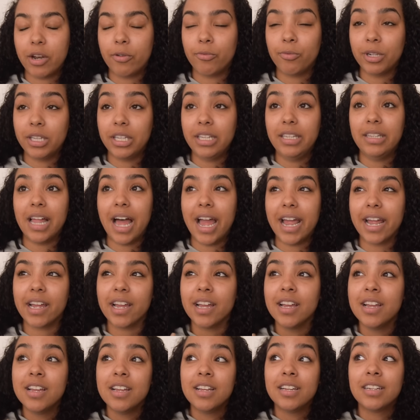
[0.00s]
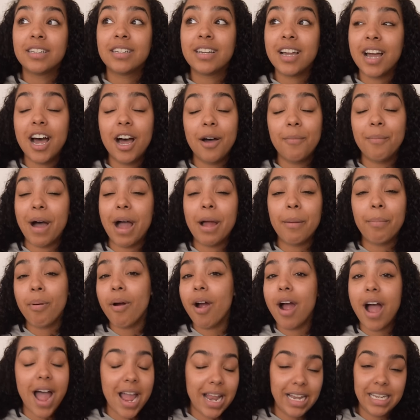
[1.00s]
It really like cut my
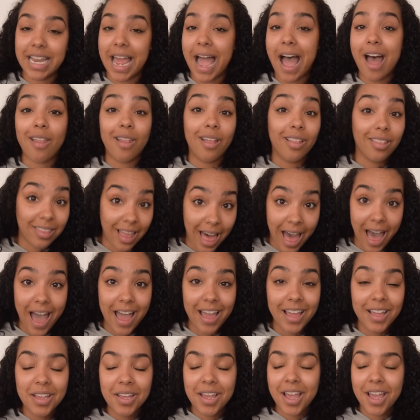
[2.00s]
pride down a lot.